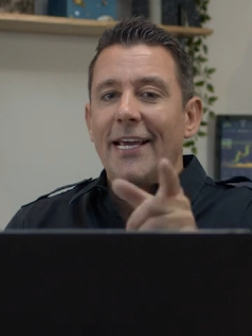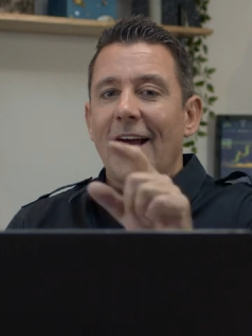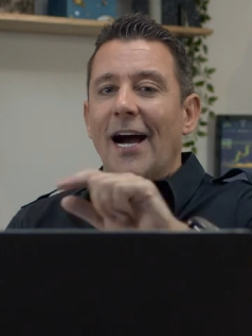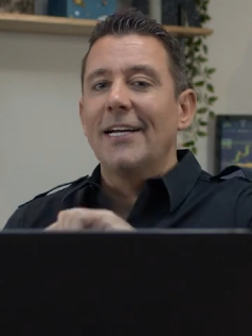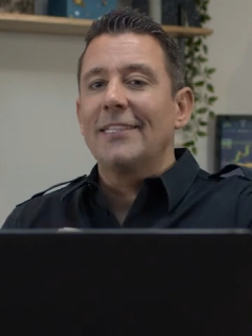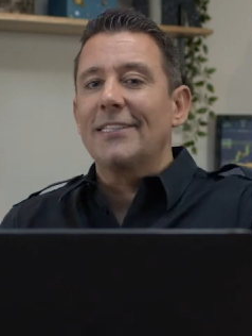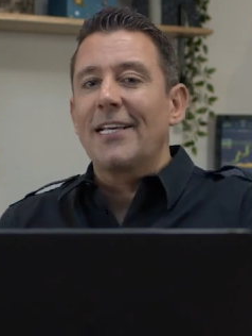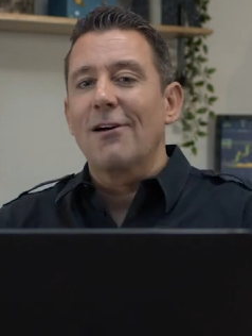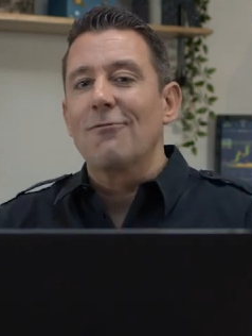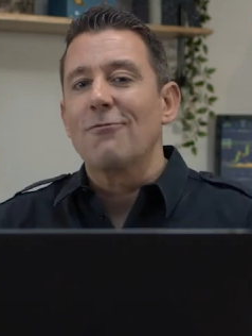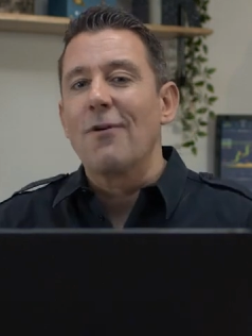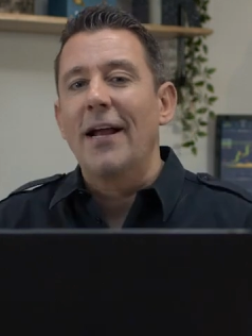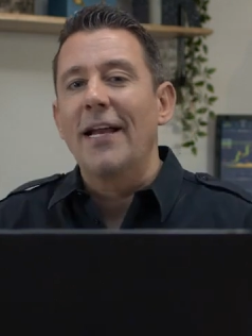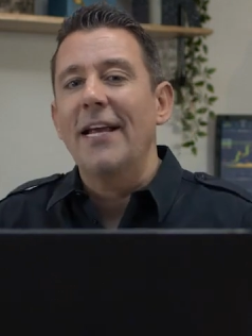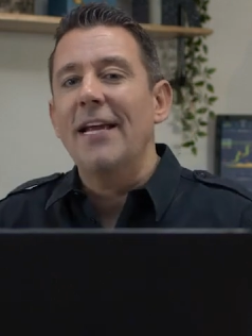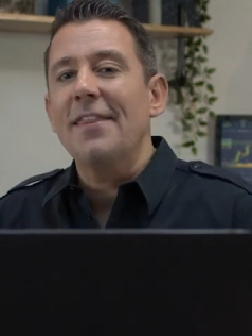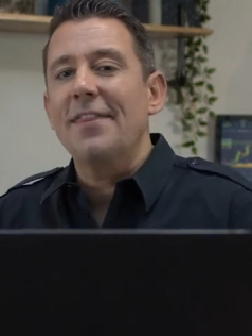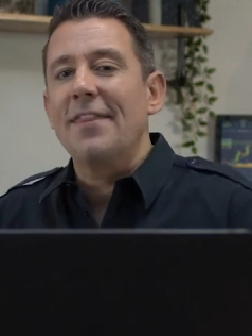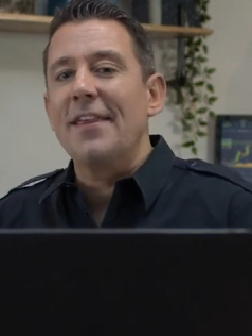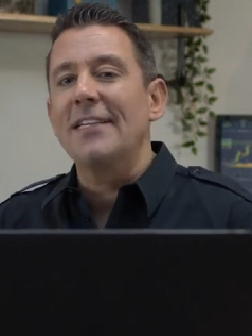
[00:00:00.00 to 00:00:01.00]
Hey guys, get
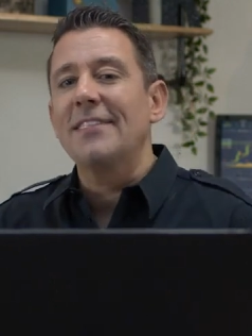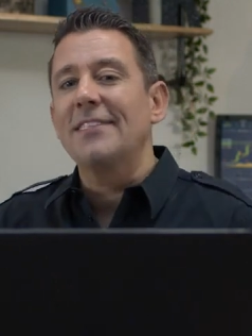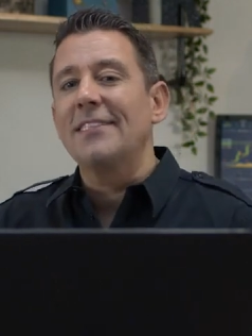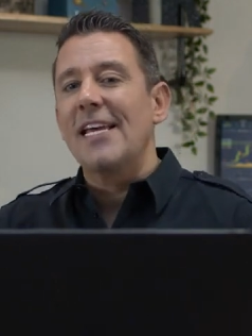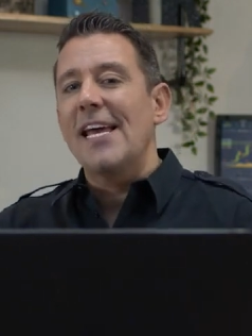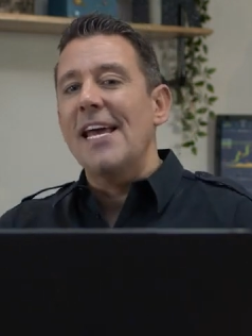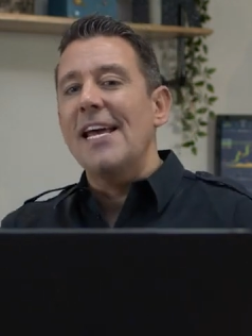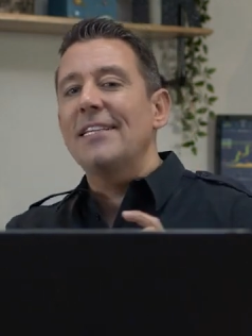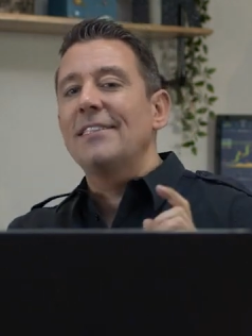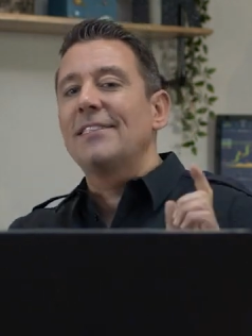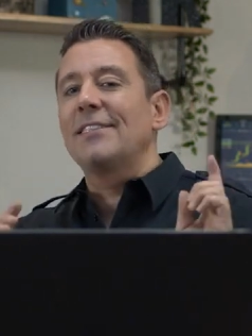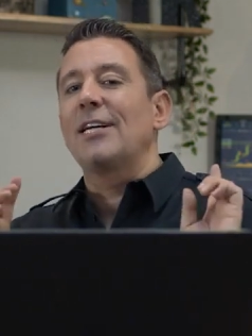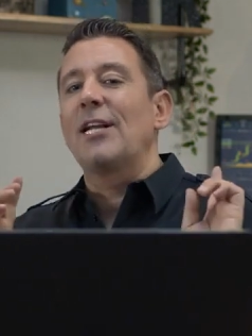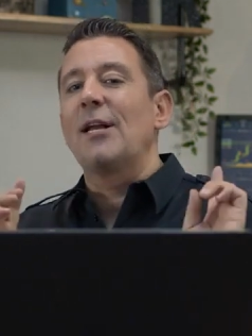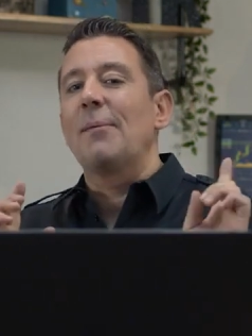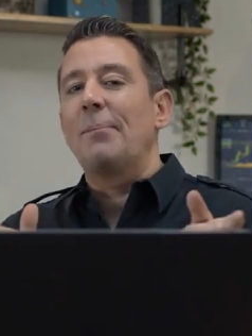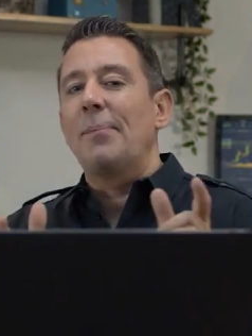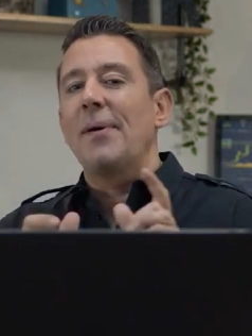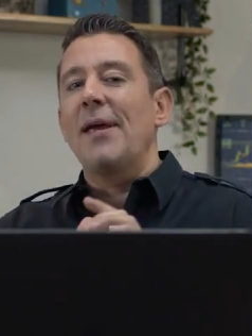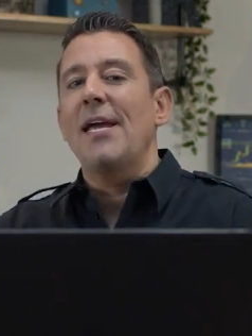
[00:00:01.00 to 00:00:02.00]
ready. This is
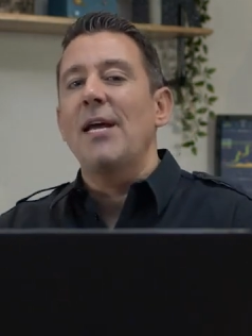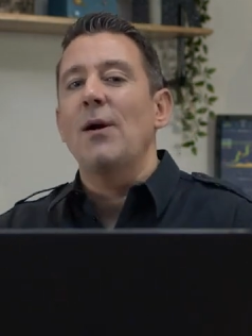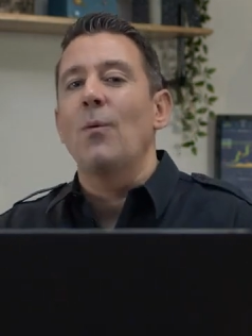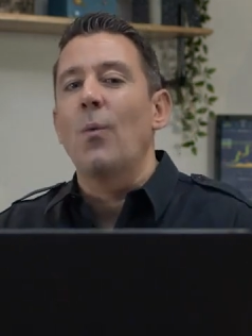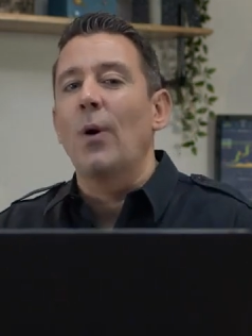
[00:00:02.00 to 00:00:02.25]
going to be